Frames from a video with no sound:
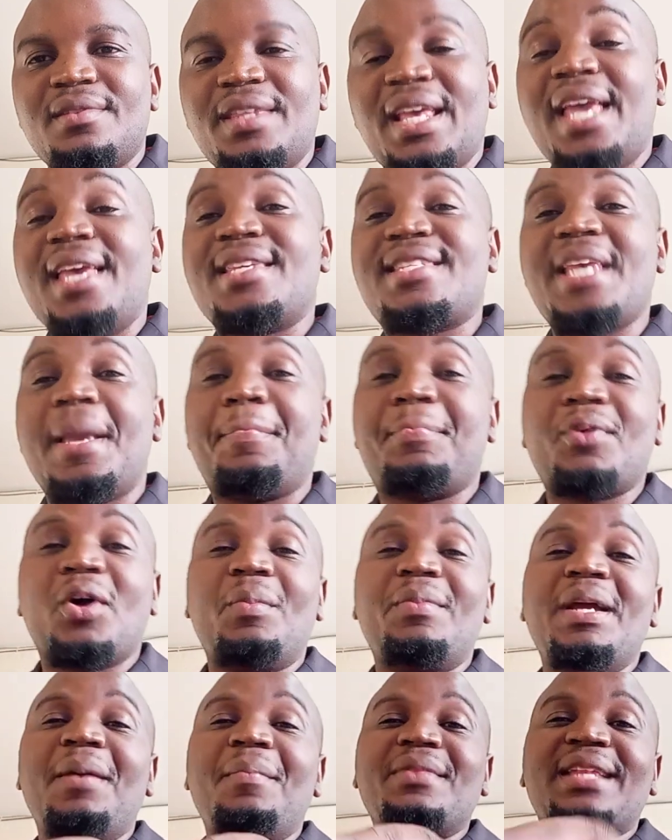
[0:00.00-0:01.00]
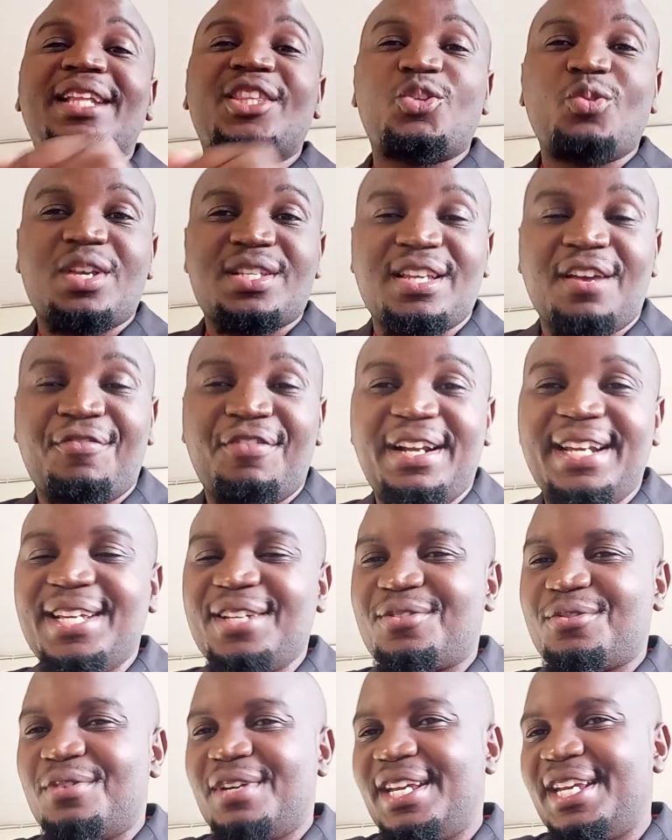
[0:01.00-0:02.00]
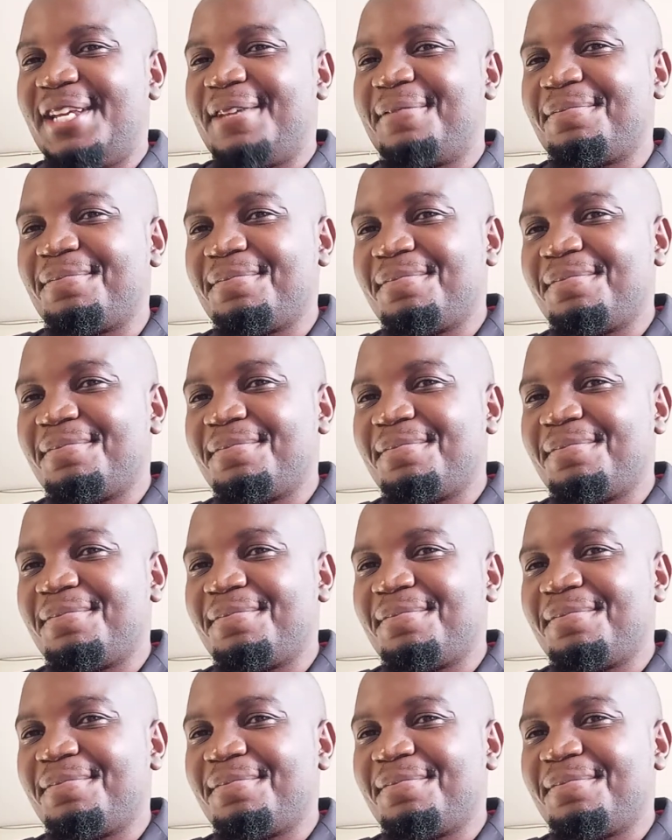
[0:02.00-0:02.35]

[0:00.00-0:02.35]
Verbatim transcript: There is a problem that you are suffering today.